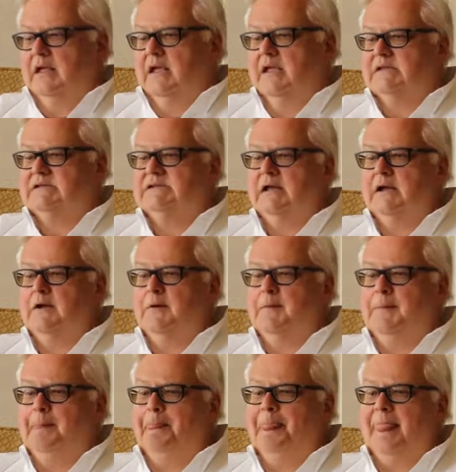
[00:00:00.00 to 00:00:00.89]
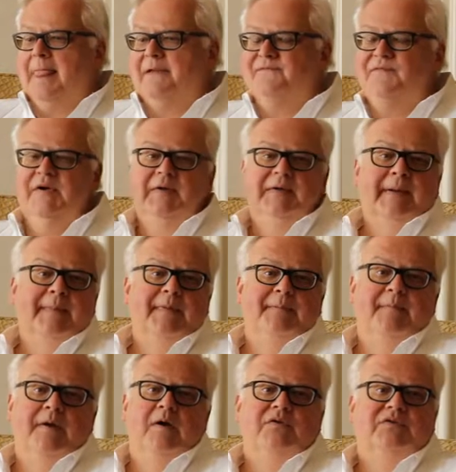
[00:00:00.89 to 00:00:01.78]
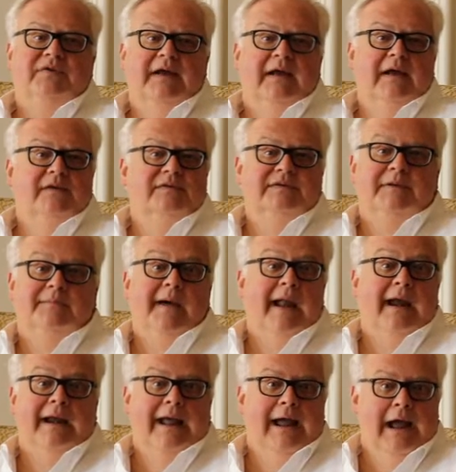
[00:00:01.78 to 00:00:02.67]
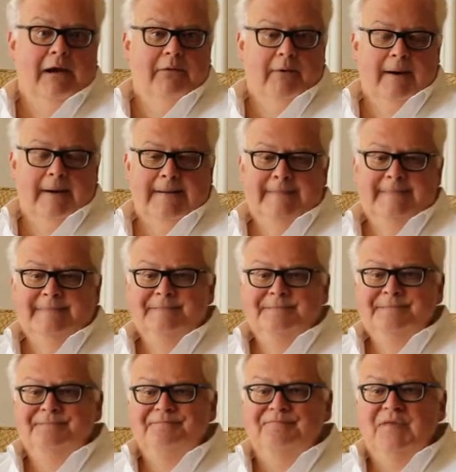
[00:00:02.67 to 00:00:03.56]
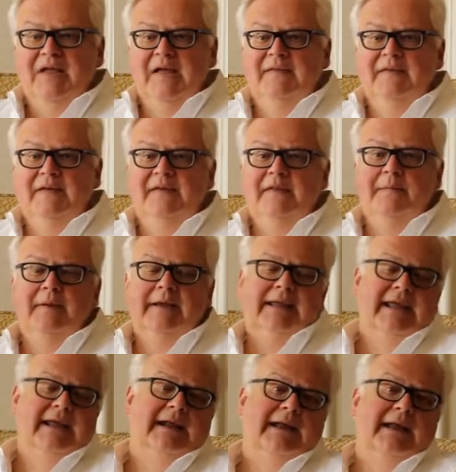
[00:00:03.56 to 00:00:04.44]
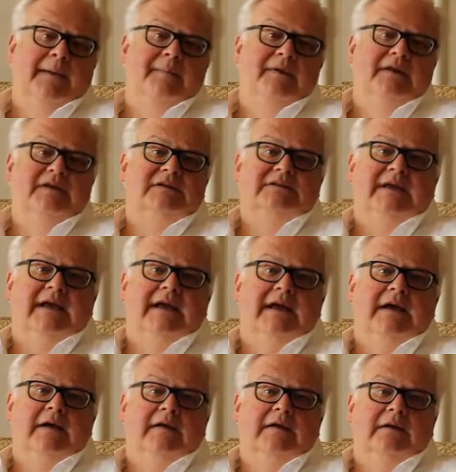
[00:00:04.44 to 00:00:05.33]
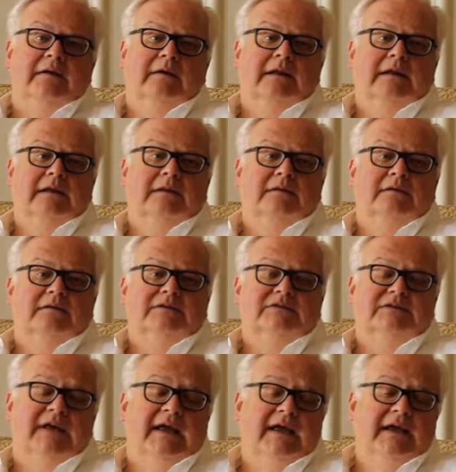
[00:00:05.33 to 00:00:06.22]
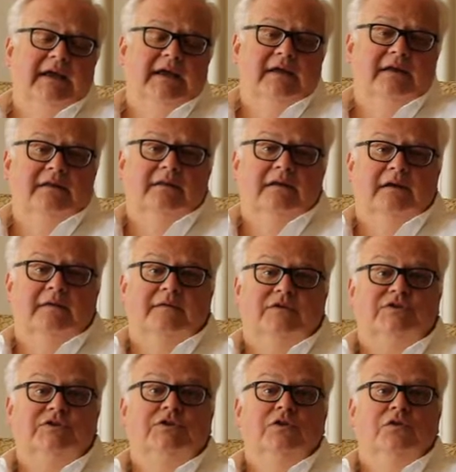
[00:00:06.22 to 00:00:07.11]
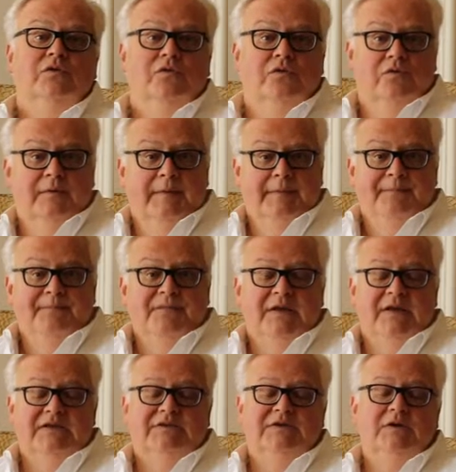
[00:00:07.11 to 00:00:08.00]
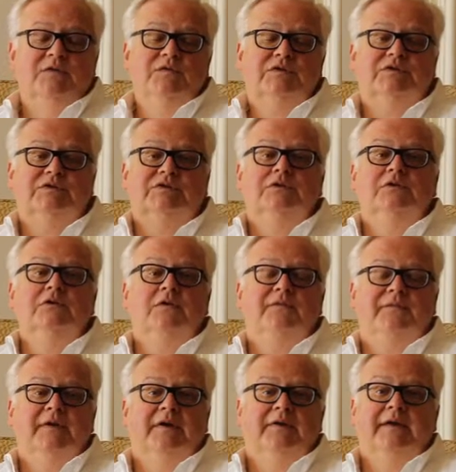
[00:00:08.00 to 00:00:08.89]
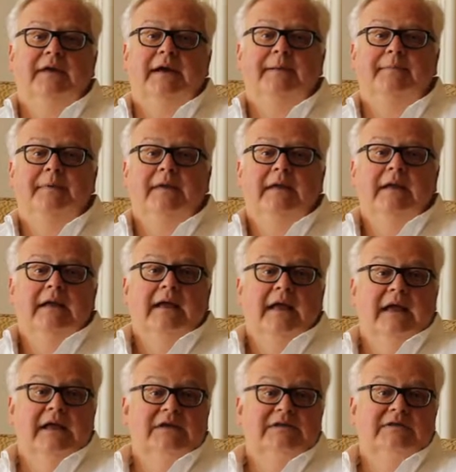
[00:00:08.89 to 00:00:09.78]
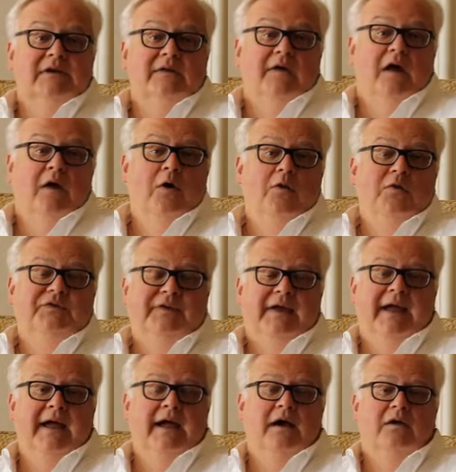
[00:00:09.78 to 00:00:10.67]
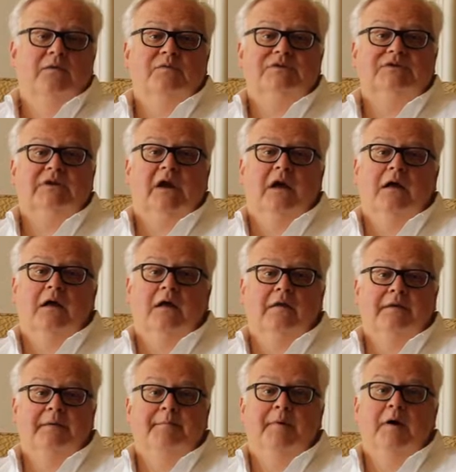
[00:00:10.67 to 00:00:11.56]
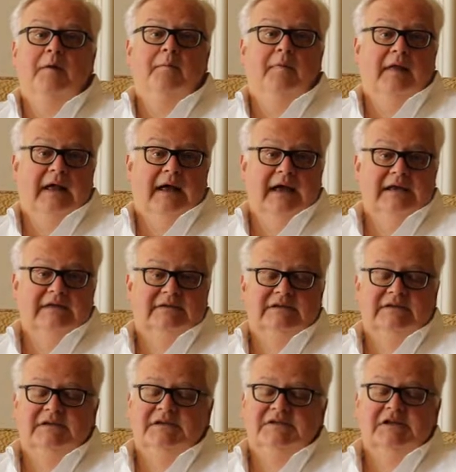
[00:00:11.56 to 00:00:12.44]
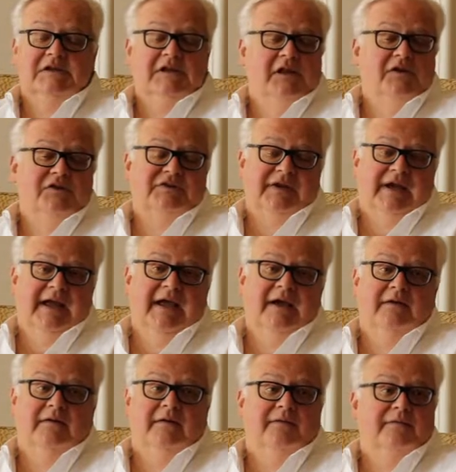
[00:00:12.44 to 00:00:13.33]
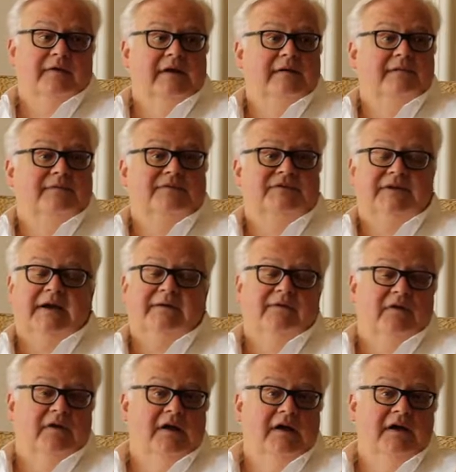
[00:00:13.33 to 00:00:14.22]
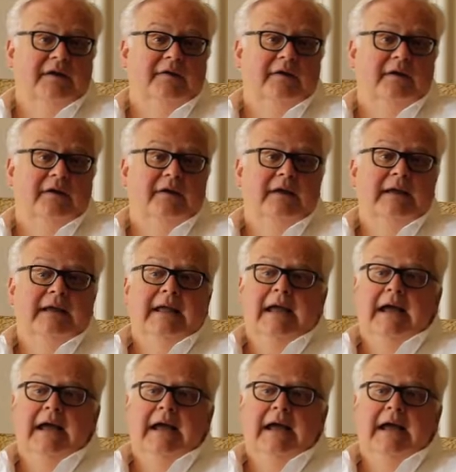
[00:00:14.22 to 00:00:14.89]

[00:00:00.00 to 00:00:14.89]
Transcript: And so they filled up the motels in about an hour. And then they began to come into town and stay in the school. And soon the school filled up. And so the whole town was called to mobilize. This is a little town of several hundred.